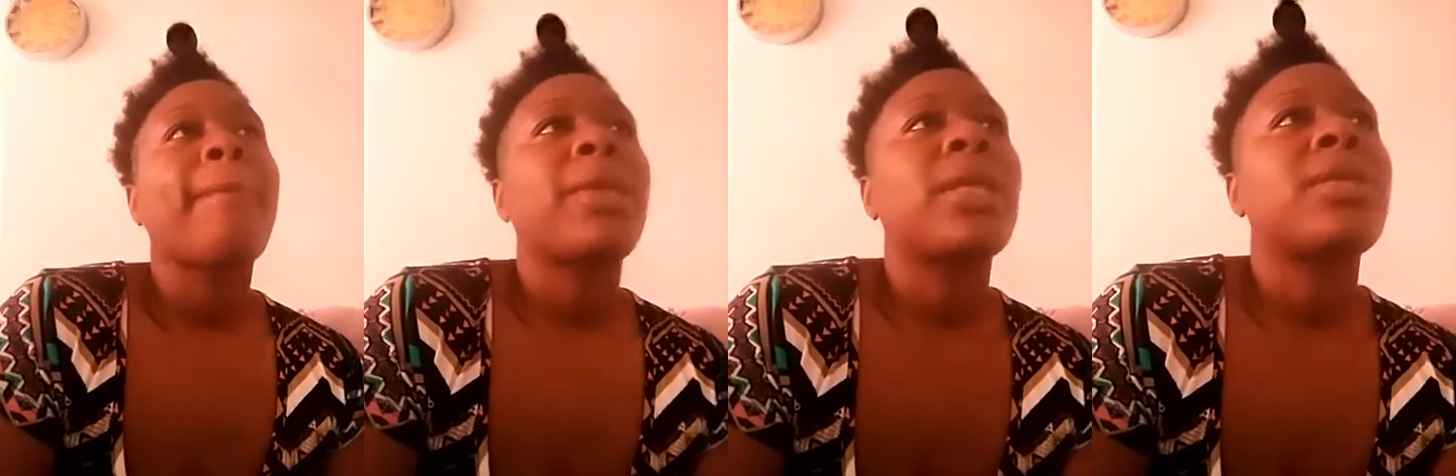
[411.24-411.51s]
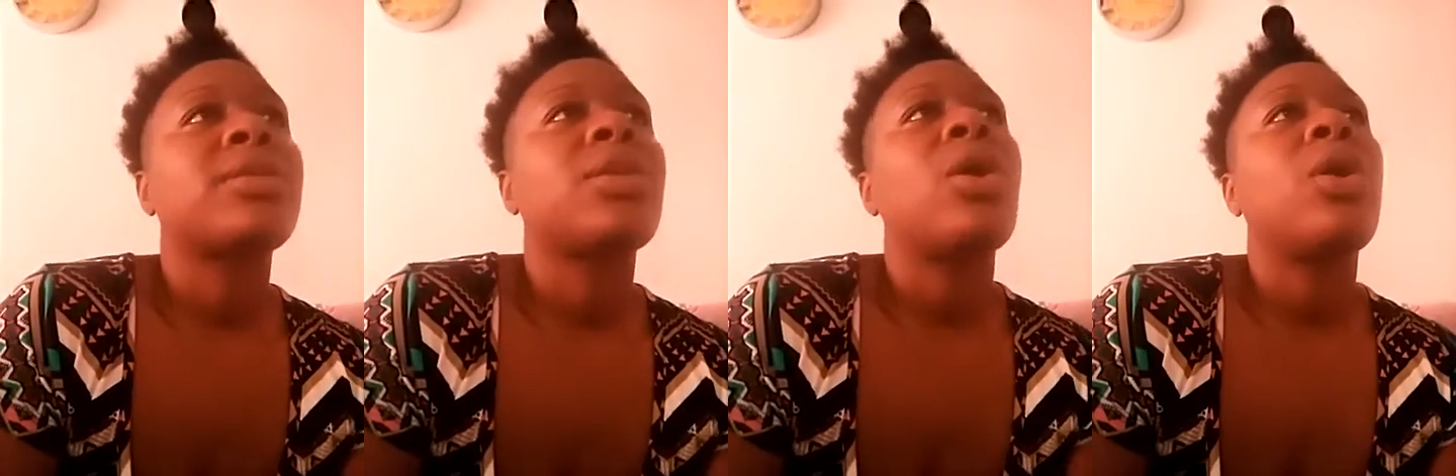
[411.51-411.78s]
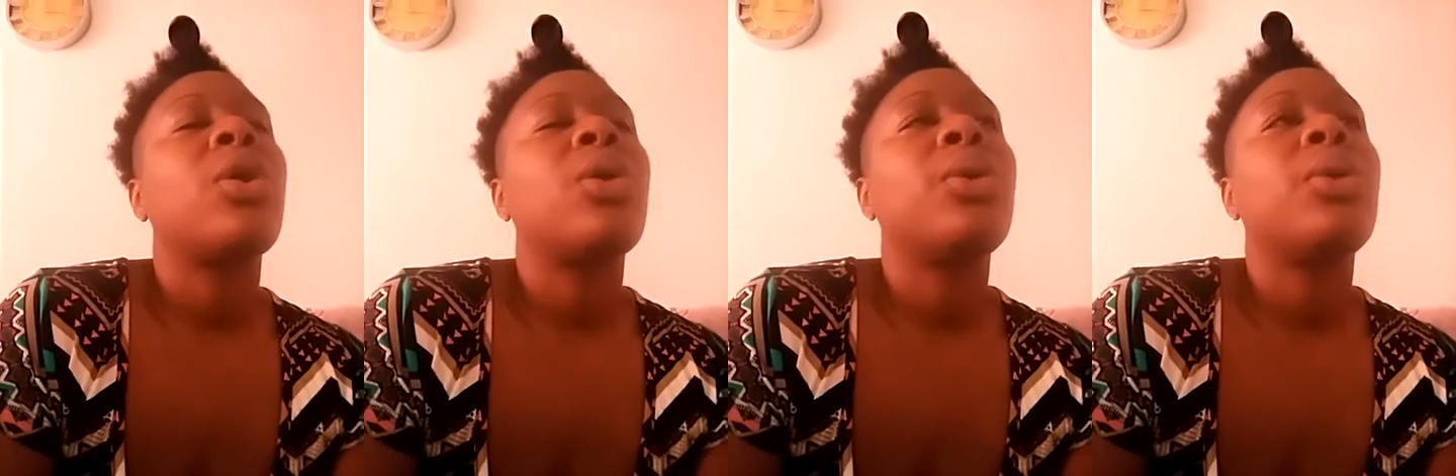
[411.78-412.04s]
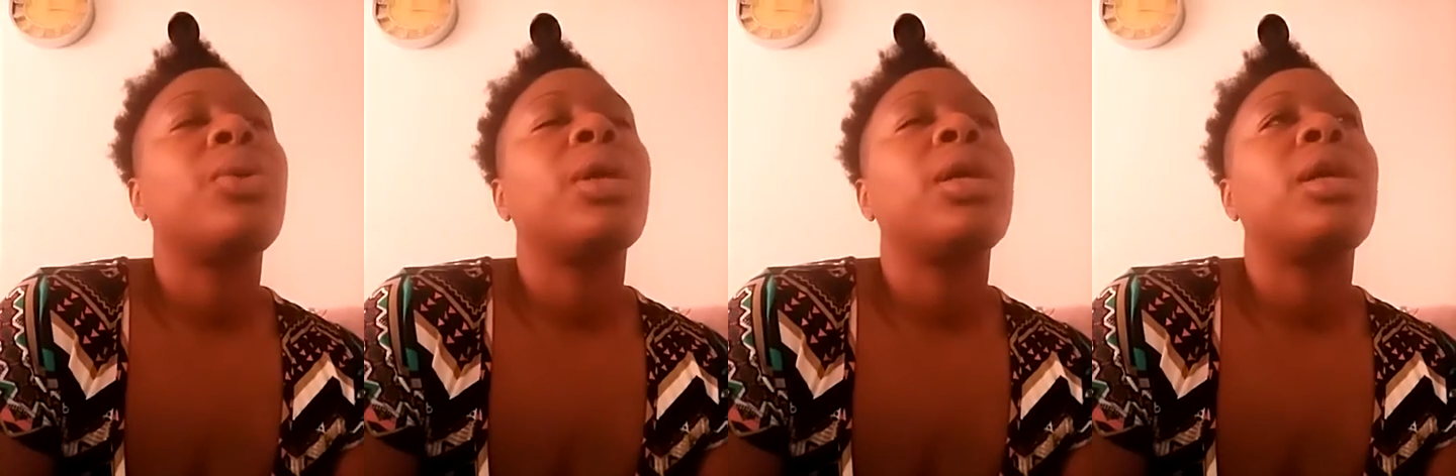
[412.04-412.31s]

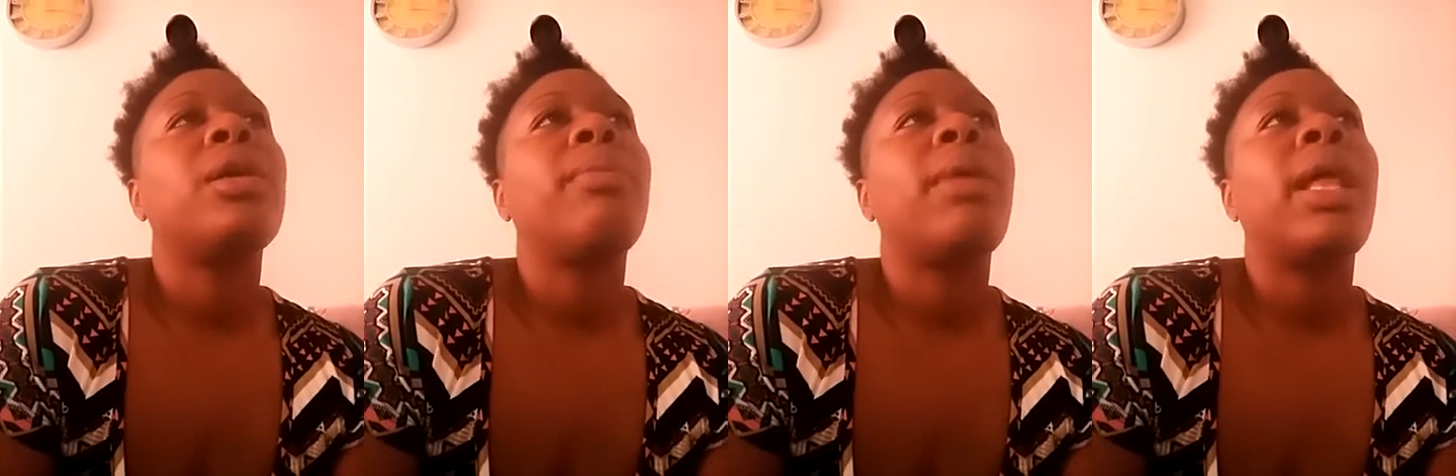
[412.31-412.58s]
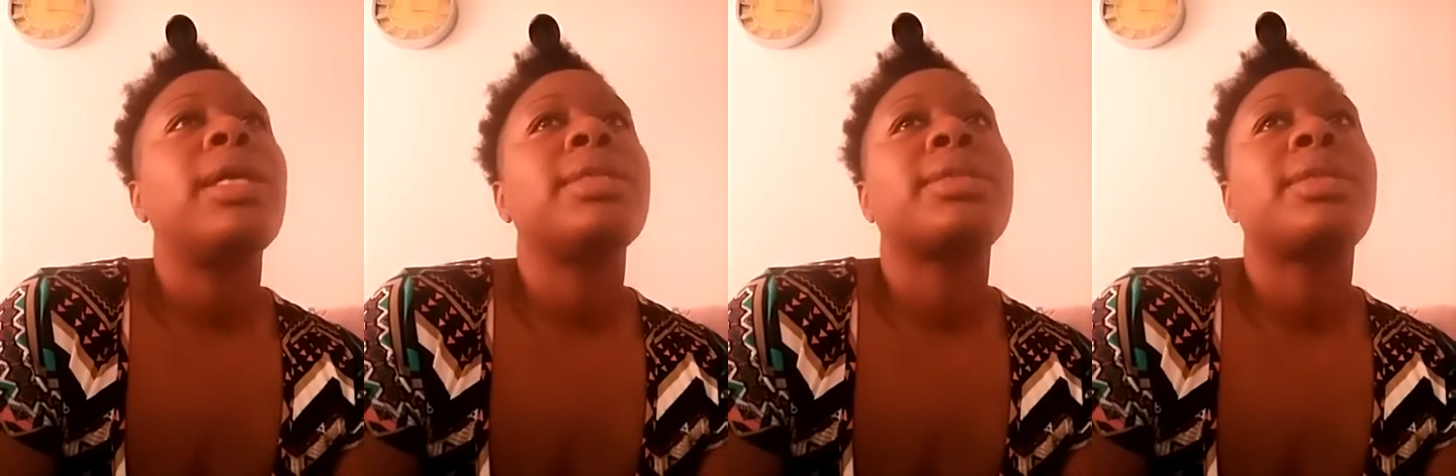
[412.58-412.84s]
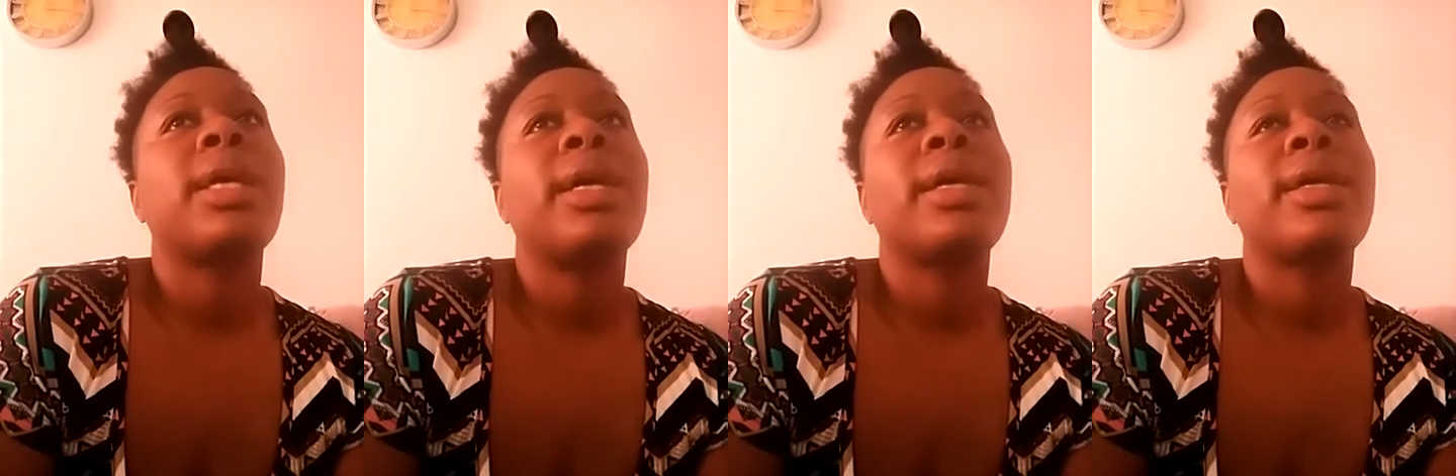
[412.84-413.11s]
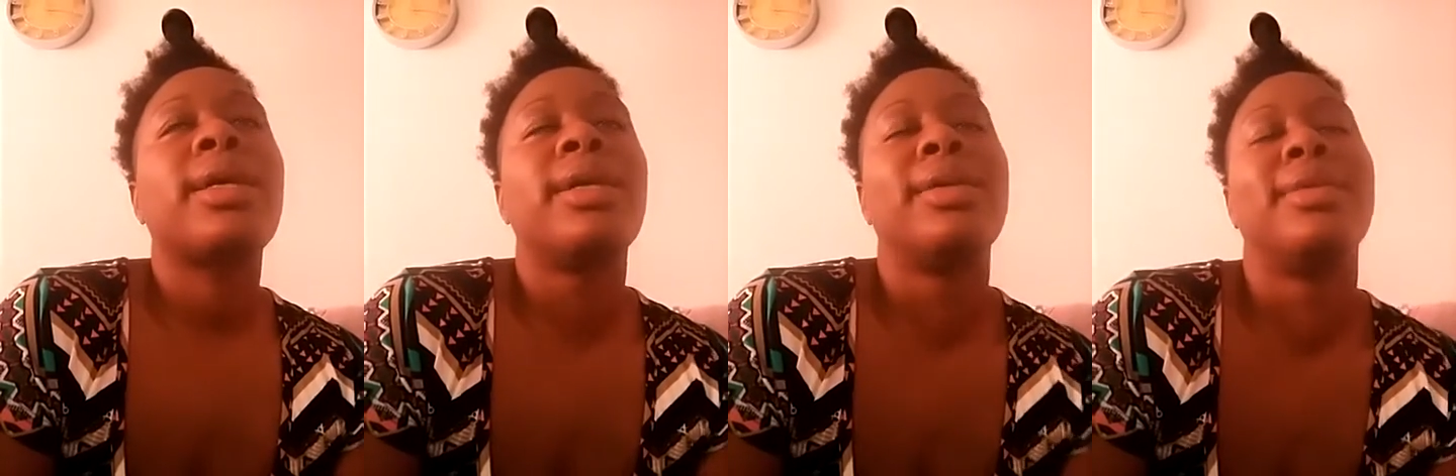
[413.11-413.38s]
So Molly's like,